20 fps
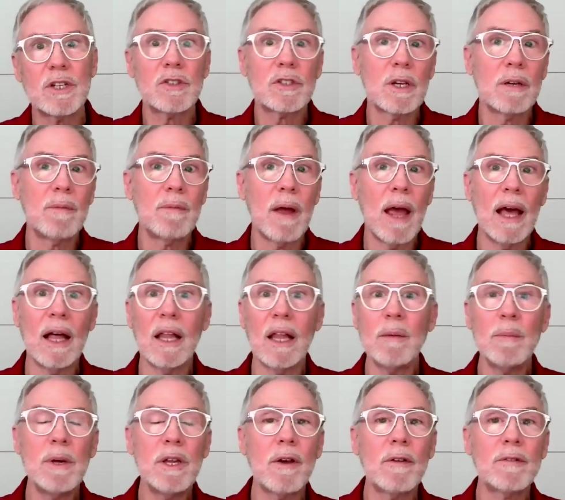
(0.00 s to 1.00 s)
There's an
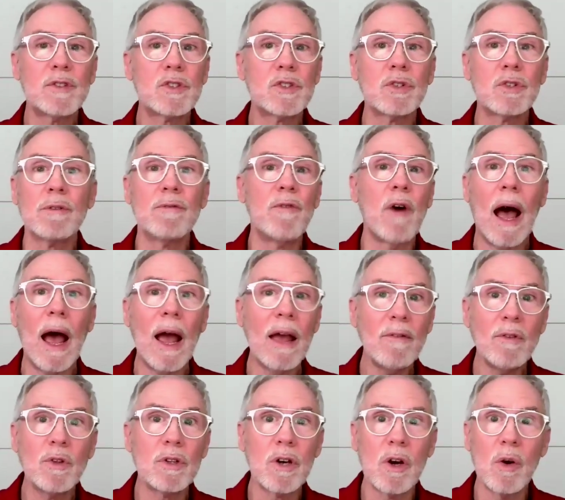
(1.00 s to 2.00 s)
element of
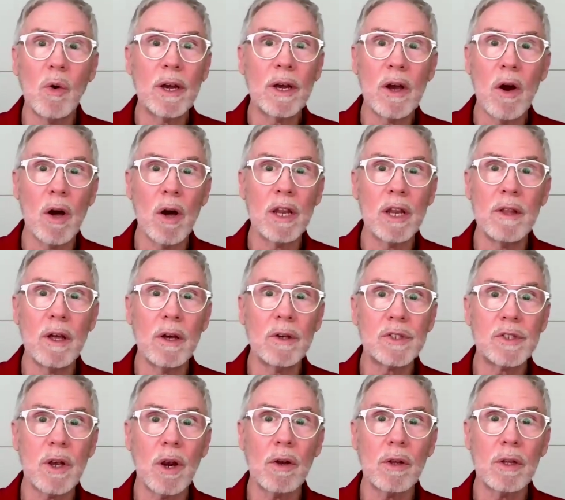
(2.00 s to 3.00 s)
survival going on in
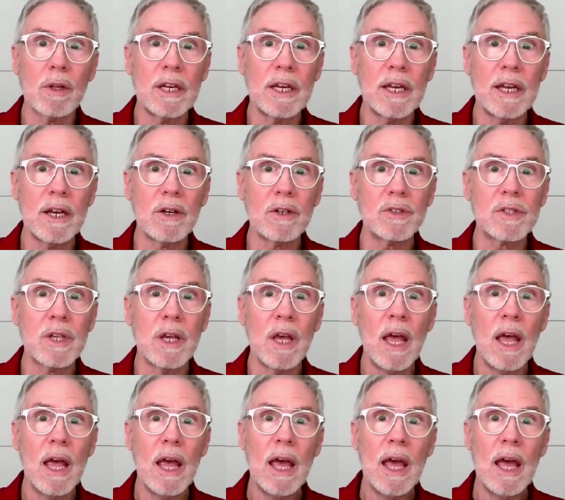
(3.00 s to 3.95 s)
those early years.